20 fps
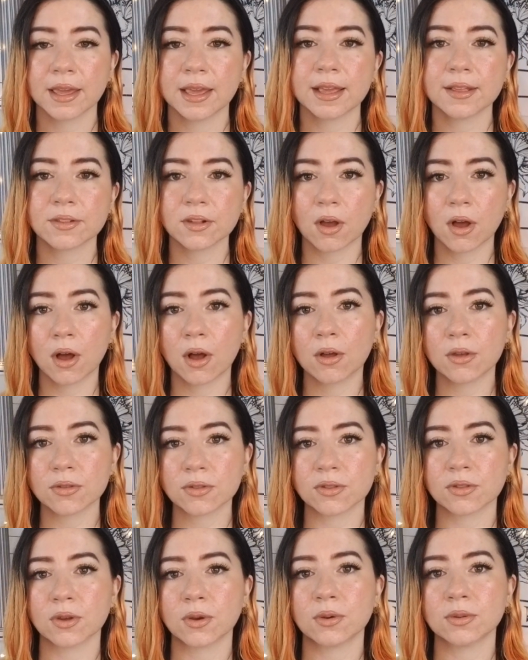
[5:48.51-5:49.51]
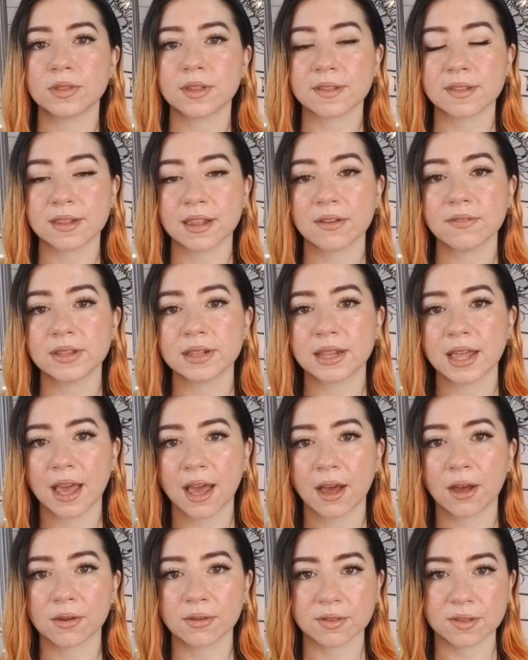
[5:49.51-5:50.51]
is also the 7th
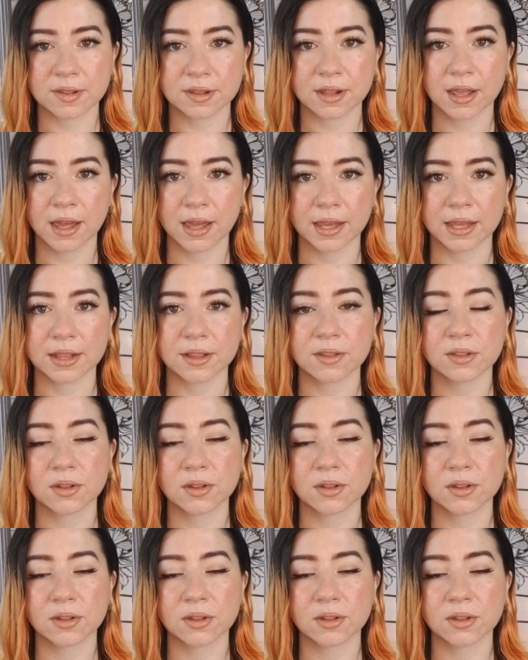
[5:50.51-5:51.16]
house sign.